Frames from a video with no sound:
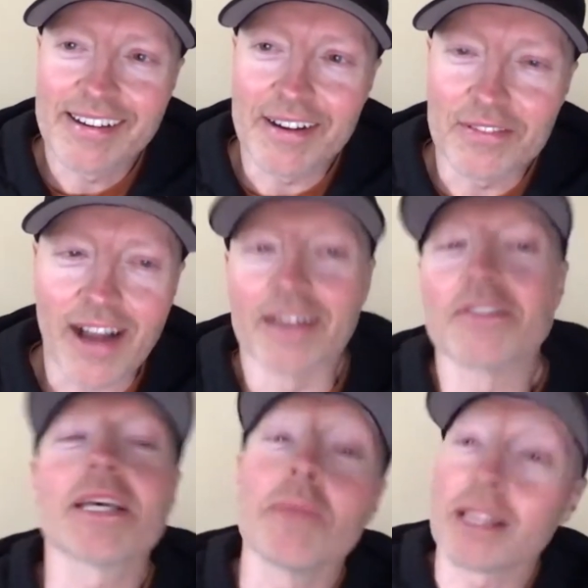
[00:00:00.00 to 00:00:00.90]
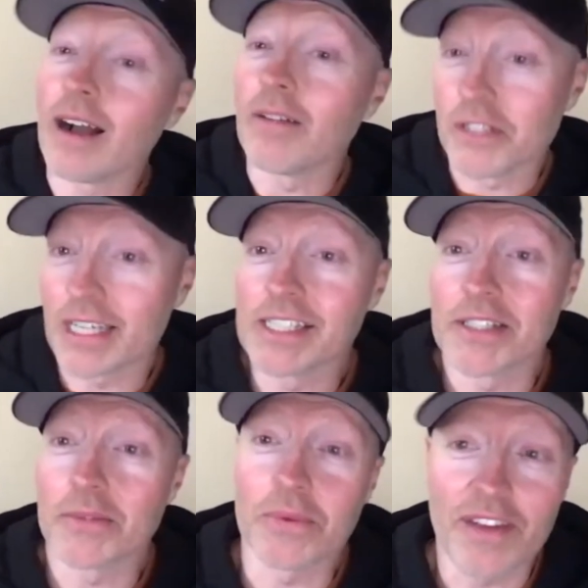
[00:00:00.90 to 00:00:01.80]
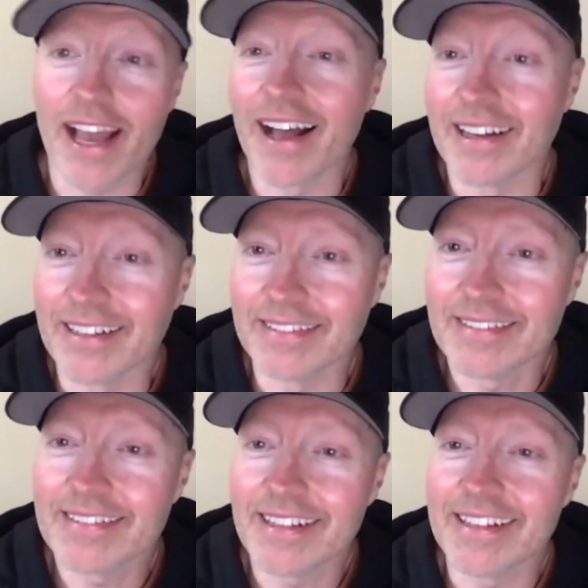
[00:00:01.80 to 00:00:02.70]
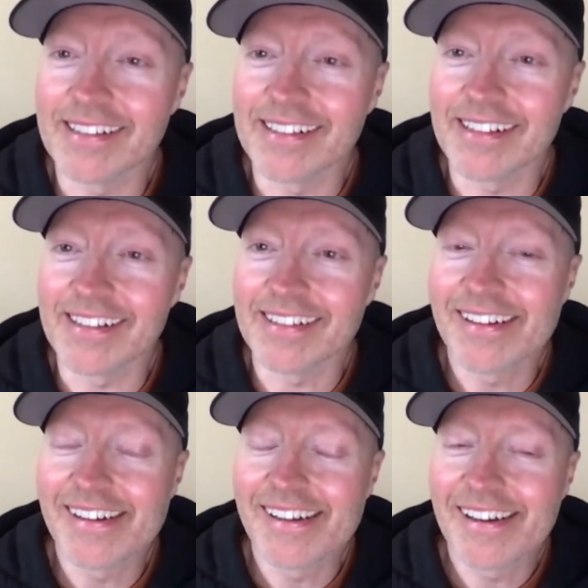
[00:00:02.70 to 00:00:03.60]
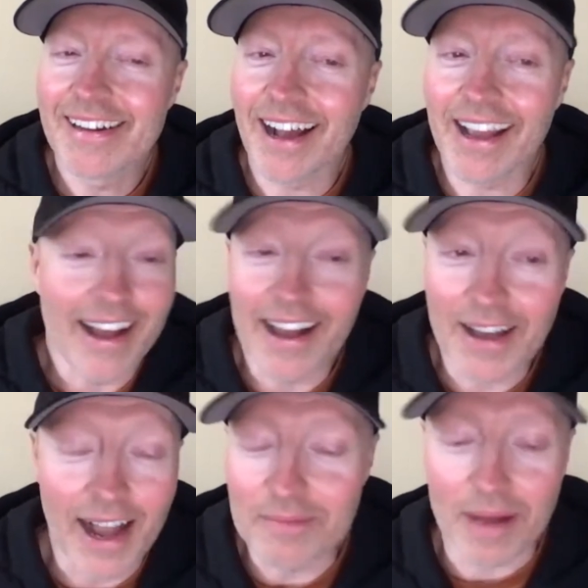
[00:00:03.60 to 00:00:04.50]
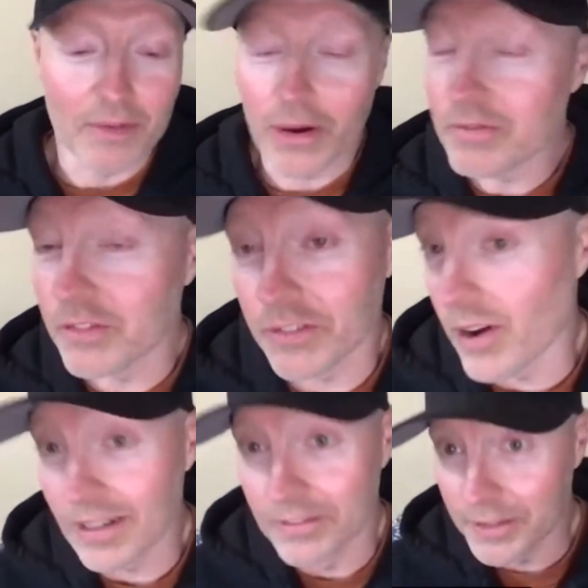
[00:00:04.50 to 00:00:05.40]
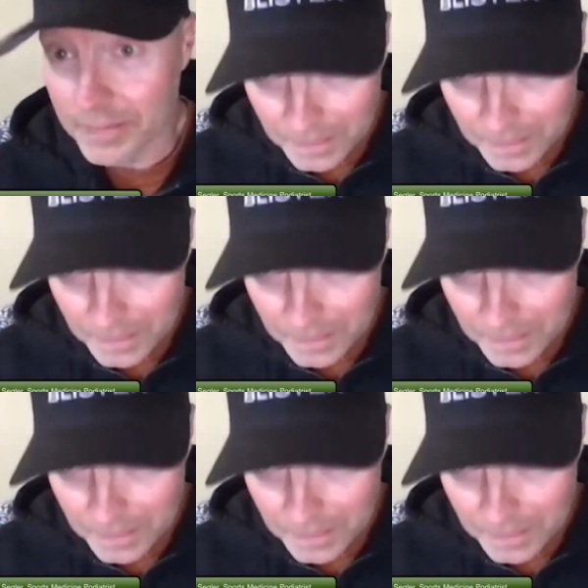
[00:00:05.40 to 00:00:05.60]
kind of some of the conversations we've had. I'm grateful for all of them.